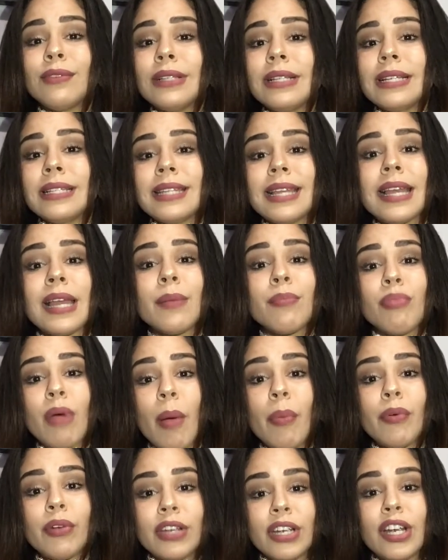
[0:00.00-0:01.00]
really taking
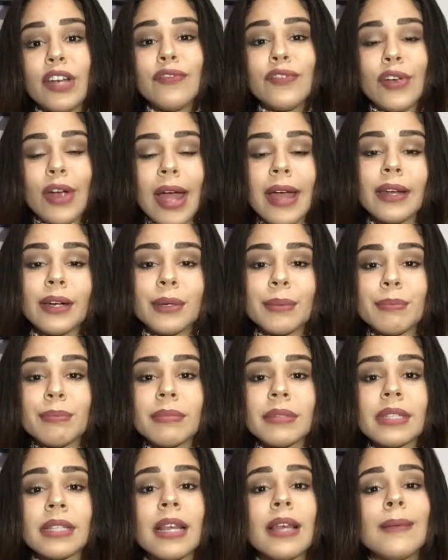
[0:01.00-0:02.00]
proper care of your
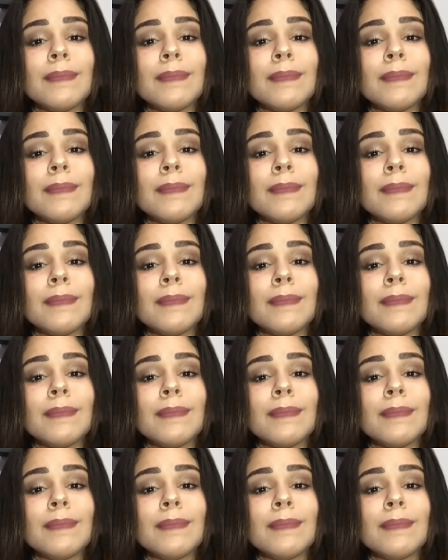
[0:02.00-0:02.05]
items.